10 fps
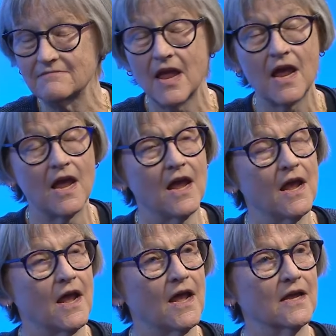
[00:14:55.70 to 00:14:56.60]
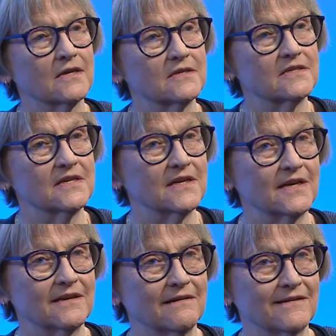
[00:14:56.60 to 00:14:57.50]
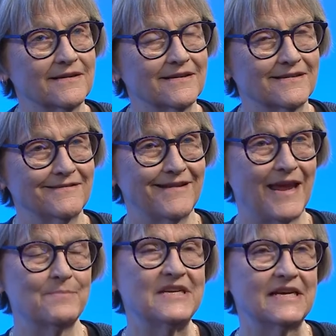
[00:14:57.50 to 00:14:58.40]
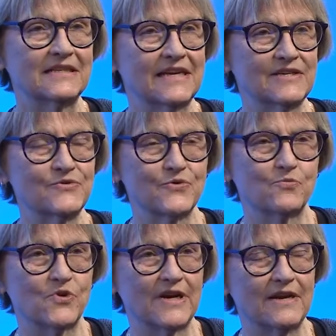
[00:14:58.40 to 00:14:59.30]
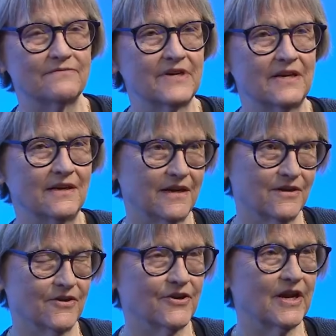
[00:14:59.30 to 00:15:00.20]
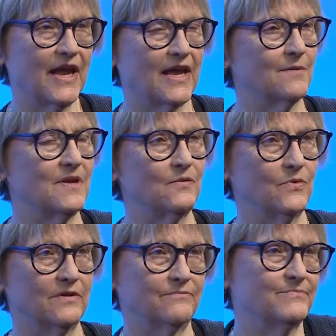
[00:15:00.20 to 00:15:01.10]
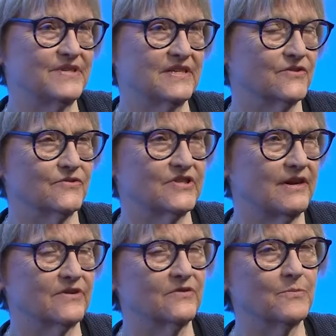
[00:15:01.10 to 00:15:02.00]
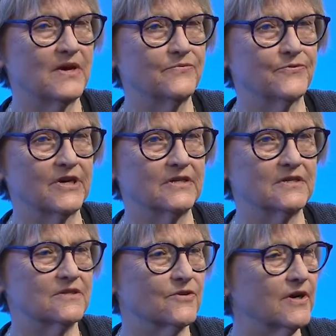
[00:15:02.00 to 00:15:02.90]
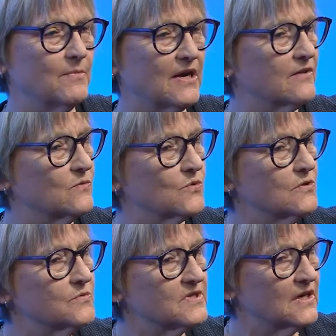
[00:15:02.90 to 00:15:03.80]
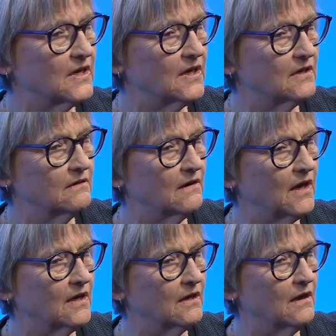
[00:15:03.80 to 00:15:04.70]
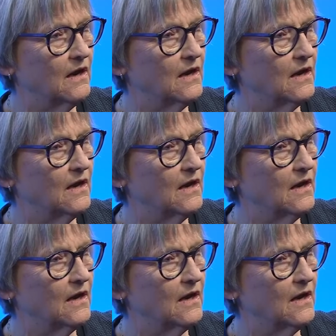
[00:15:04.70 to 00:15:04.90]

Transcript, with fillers: Yeah and sitting on an empty classroom one evening at Concord Academy with six or seven of my friends, talking about how the world was going to end and